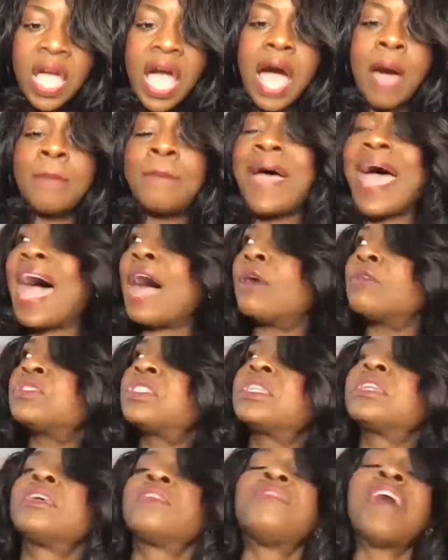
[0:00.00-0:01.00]

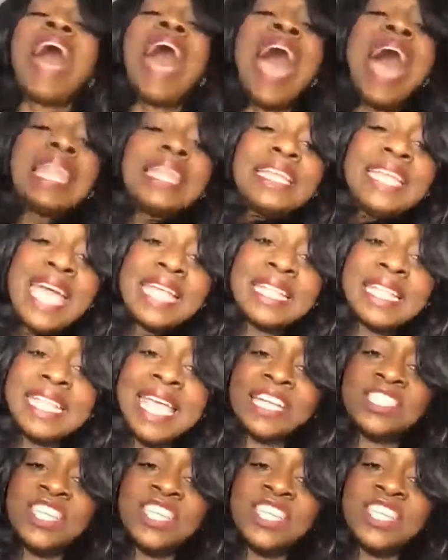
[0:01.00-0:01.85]
about the holiday that they